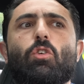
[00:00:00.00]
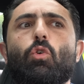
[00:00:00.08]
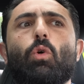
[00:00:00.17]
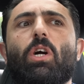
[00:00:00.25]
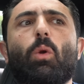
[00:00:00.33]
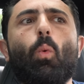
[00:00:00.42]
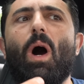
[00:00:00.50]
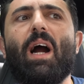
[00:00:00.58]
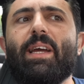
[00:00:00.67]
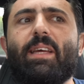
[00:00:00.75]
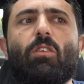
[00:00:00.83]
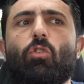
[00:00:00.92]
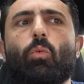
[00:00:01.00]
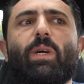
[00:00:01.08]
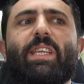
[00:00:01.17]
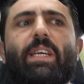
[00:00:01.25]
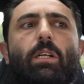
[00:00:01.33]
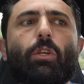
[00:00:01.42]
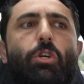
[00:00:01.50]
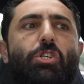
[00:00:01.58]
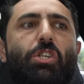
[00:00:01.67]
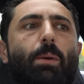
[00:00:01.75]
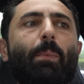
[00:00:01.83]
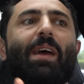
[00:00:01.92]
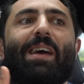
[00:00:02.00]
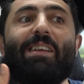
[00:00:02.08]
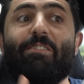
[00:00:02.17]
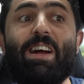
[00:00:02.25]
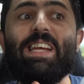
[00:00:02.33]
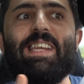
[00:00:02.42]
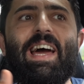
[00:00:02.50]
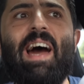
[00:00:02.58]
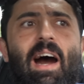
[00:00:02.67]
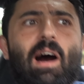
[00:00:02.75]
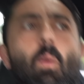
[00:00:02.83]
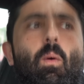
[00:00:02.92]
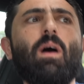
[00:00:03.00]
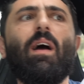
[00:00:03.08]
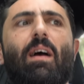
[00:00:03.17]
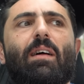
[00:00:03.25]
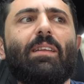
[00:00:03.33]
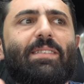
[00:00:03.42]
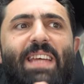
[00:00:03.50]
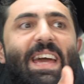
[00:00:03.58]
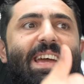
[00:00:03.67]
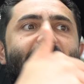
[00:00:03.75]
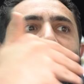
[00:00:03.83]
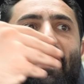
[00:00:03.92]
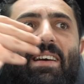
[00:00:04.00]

You could walk into a dealership right now, say